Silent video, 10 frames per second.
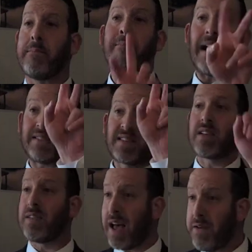a
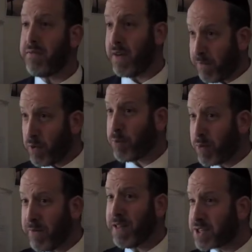matzah life, if you're
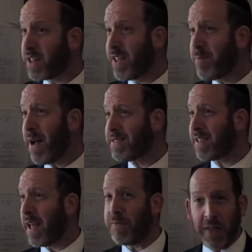privileged to lead a
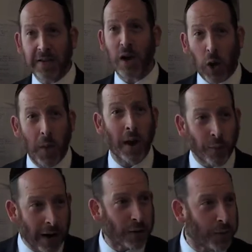matzah life, things are going
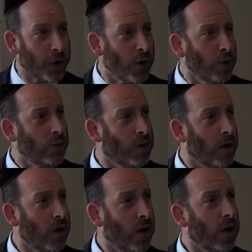great for you,
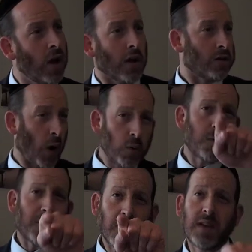don't
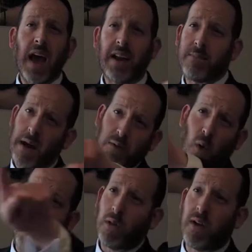forget about
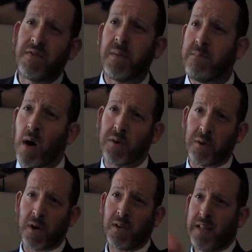all of the
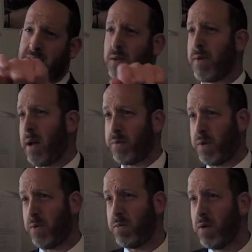maror that's around
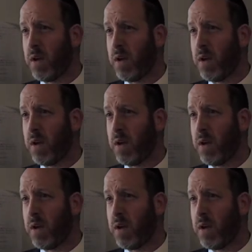you.